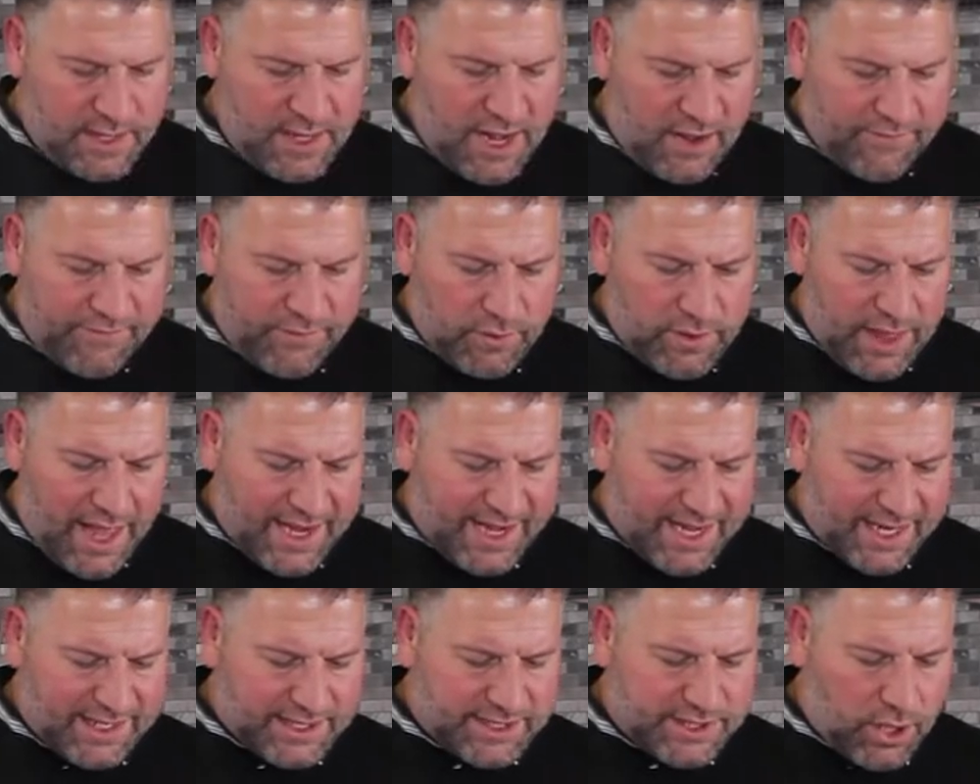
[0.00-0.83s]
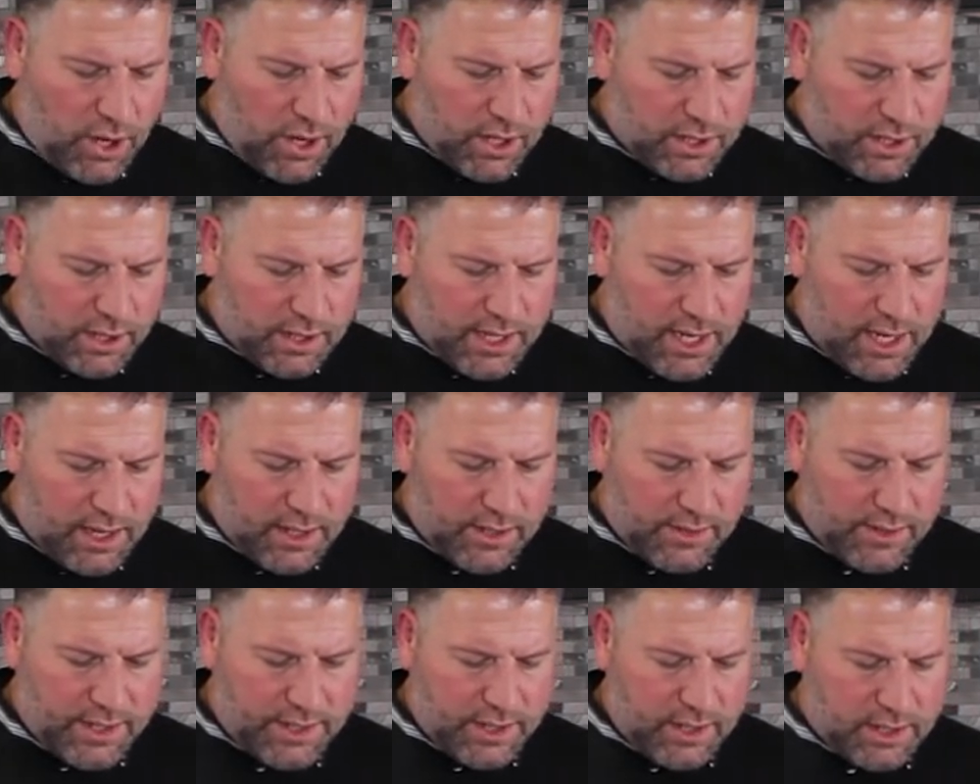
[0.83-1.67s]
Now, if you like a darker
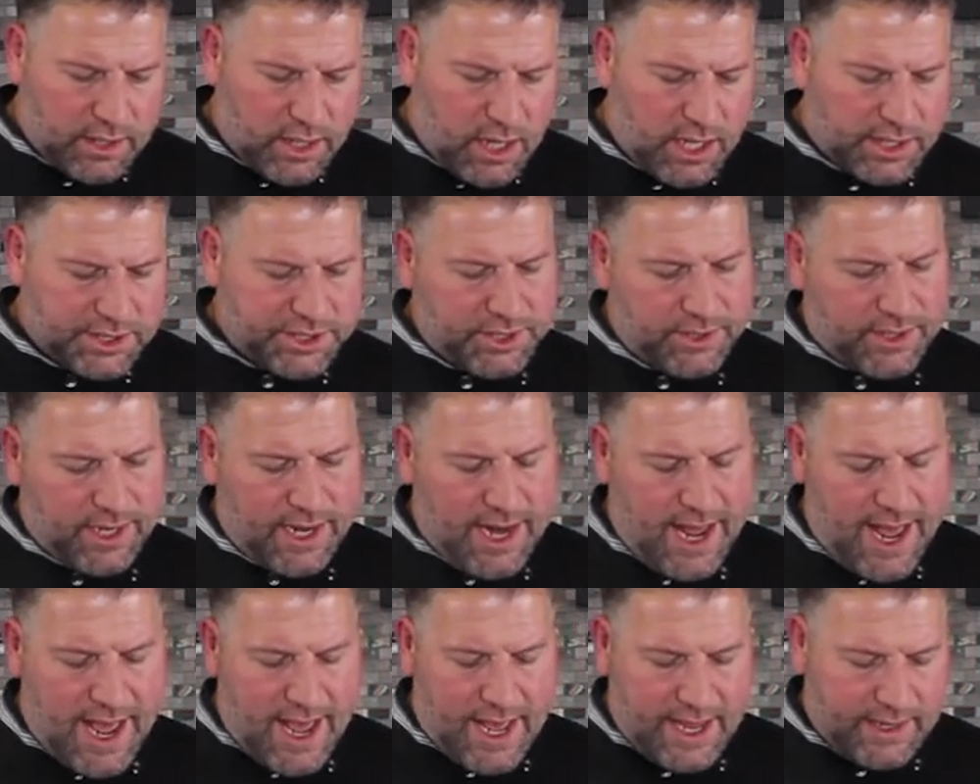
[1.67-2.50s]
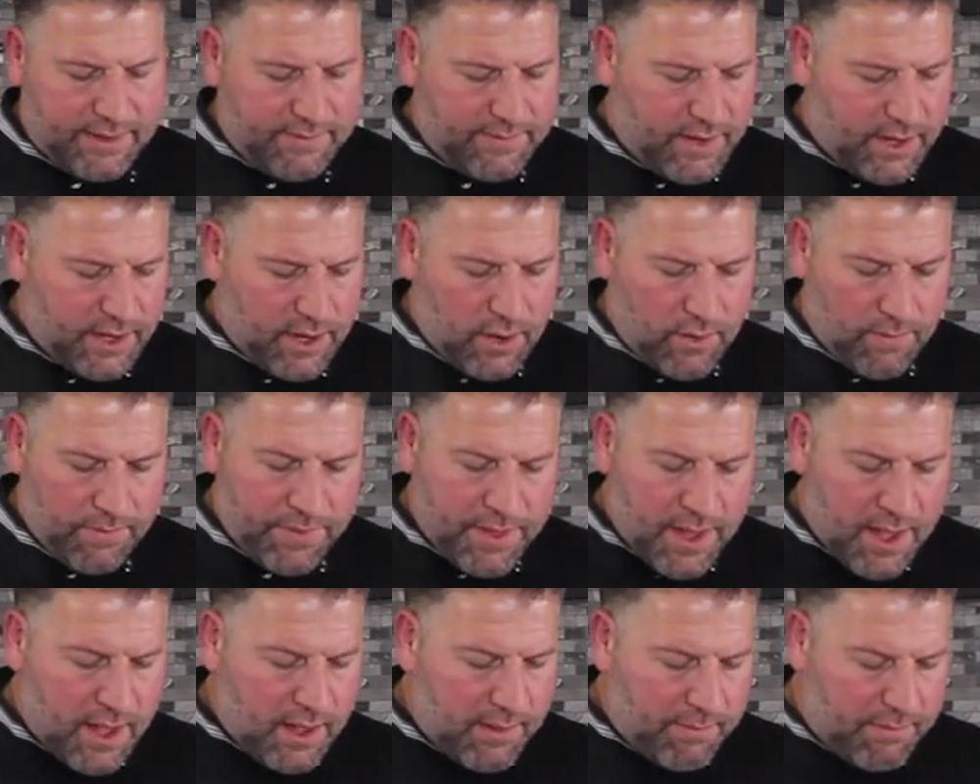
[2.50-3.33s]
color in your gloss, you could add, you know,
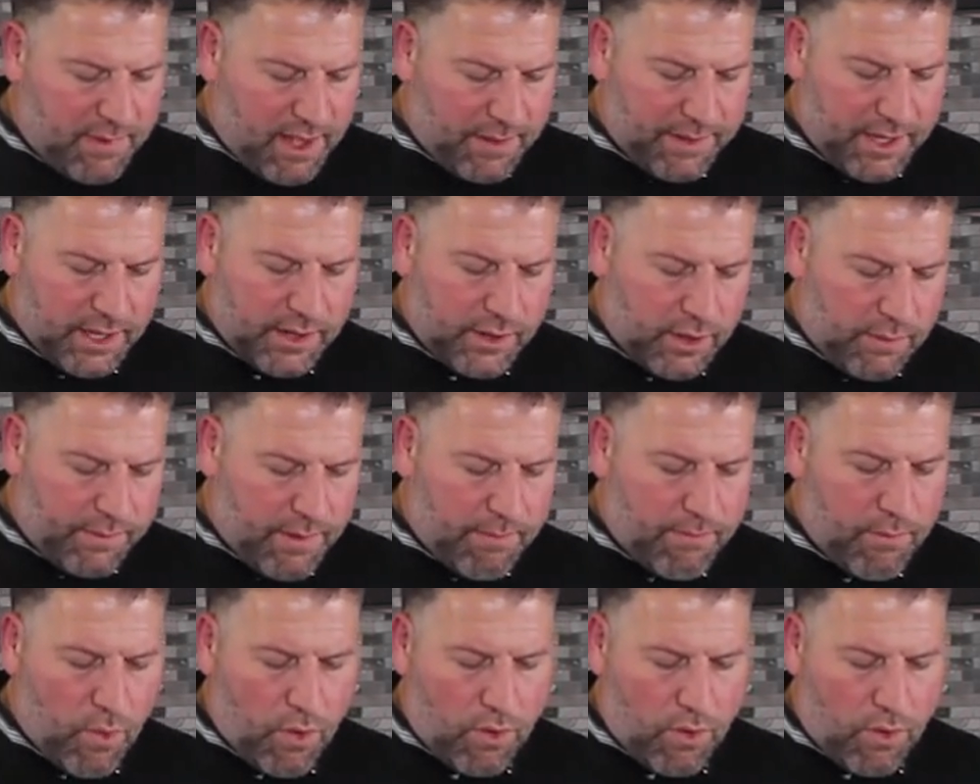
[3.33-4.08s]
maybe a little bit